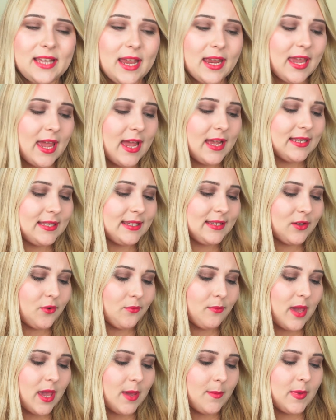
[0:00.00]
I guess,
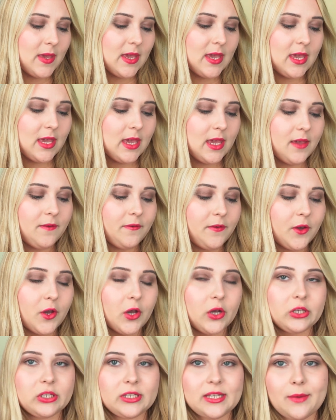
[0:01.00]
so maybe if you
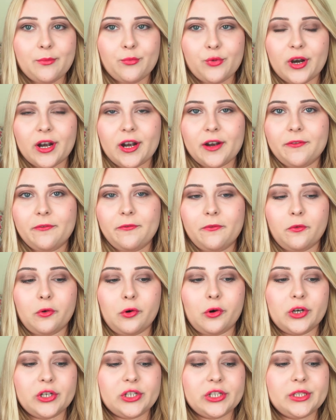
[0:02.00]
go somewhere
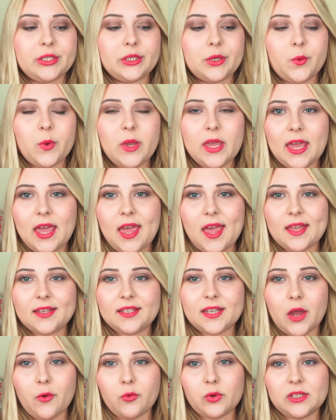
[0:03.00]
for just a
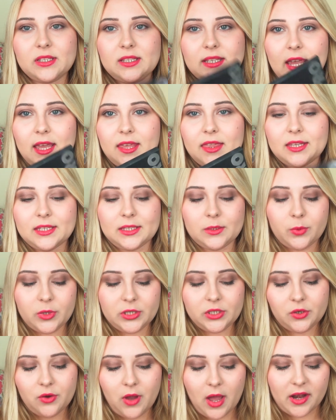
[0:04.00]
weekend, I wouldn't take this
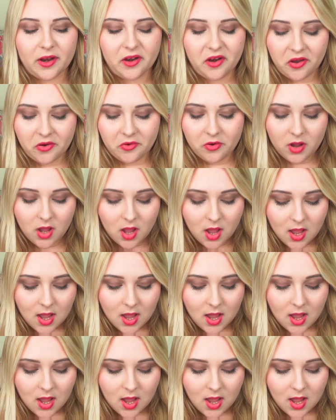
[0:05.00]
with you. I don't know.